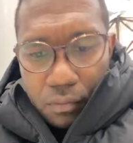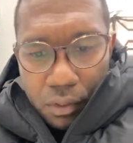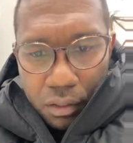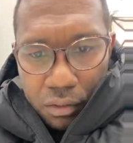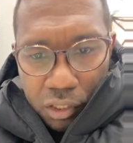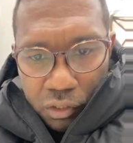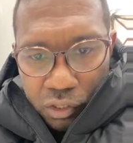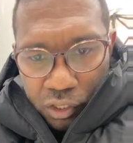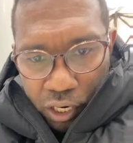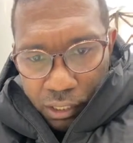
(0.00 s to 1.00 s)
There's
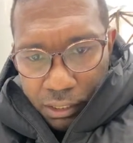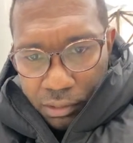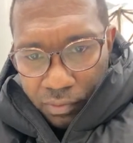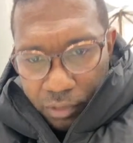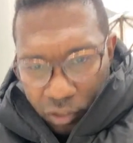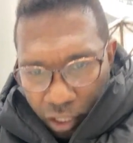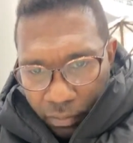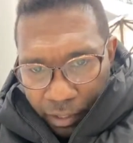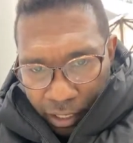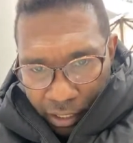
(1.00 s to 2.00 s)
an artist from the
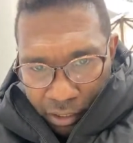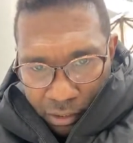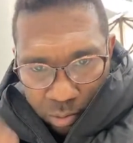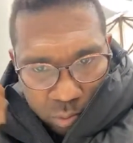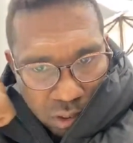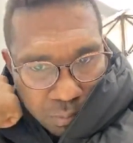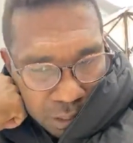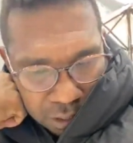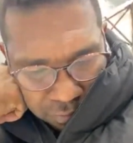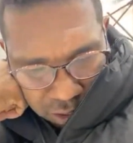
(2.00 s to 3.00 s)
Solomon Islands who was
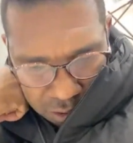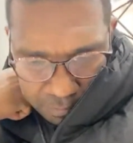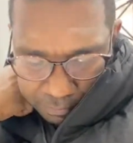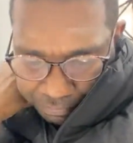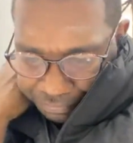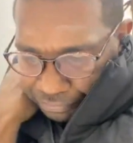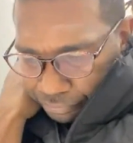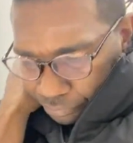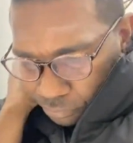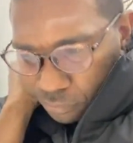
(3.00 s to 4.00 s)
part of the
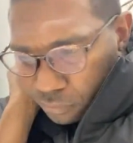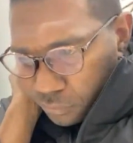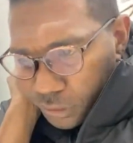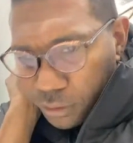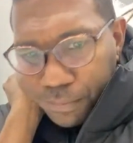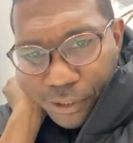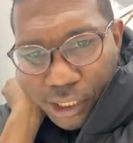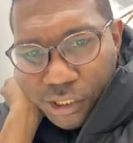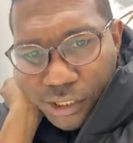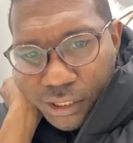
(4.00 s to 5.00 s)

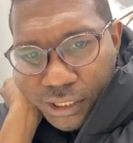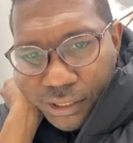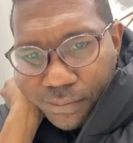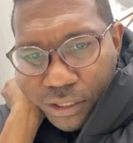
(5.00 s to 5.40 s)
production team, and